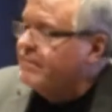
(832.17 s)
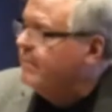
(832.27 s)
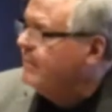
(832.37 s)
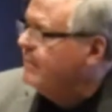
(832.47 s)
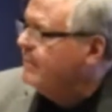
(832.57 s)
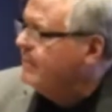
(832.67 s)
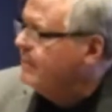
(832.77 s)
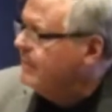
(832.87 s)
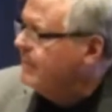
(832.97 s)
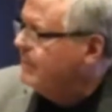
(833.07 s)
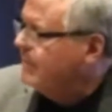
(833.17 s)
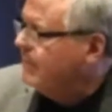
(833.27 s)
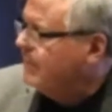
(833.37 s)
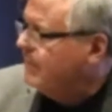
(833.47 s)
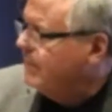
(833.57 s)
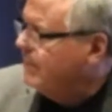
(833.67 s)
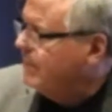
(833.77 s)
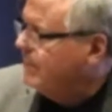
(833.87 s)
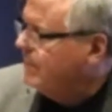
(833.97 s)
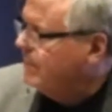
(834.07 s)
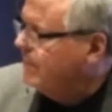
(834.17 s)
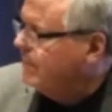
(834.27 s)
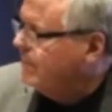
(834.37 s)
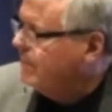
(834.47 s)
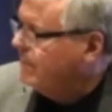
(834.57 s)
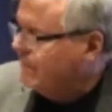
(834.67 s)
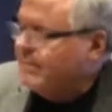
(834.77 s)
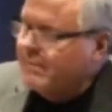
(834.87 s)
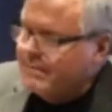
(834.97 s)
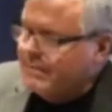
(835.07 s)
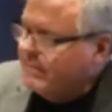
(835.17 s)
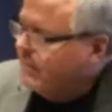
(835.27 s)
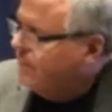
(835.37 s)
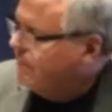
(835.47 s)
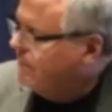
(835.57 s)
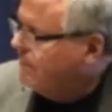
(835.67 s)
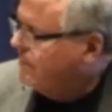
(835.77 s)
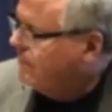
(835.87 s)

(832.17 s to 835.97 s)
(silent)